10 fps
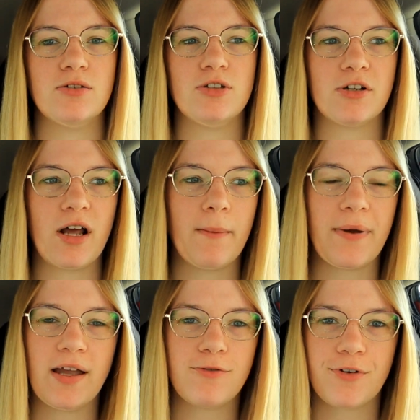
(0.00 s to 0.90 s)
you're not
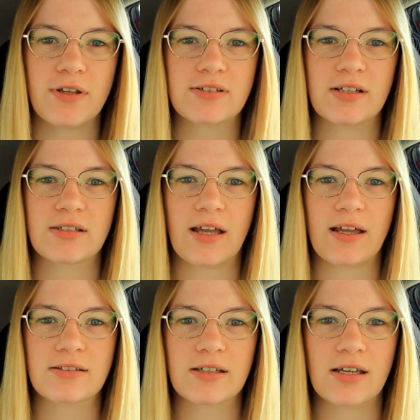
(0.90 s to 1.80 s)
paid for the sick
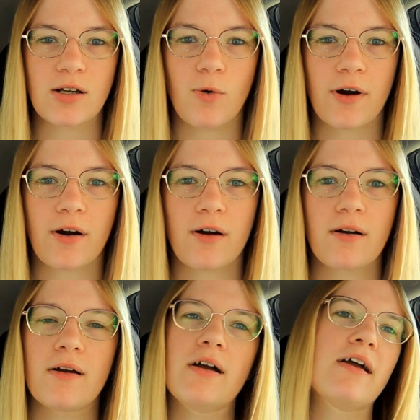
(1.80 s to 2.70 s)
day as a gig
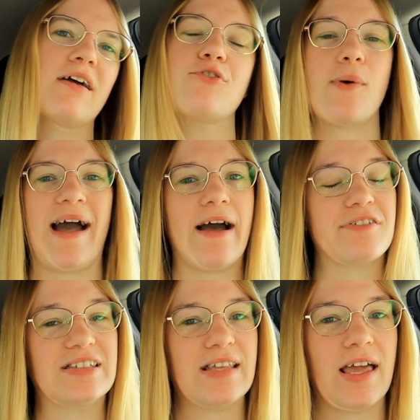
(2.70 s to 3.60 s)
worker. If you
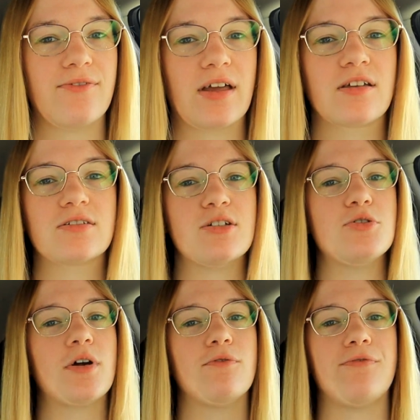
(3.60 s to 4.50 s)
have savings,
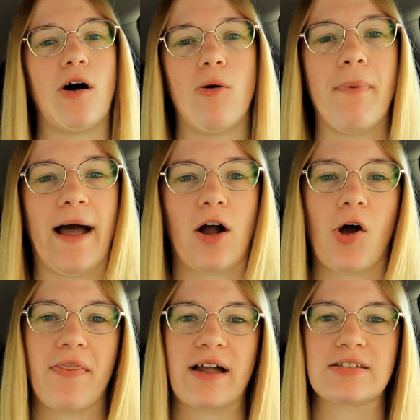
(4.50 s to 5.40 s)
you can fall back
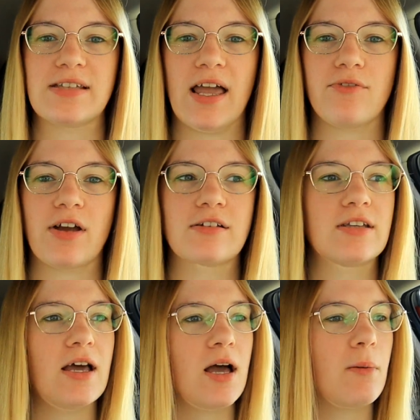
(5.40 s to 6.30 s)
on that savings.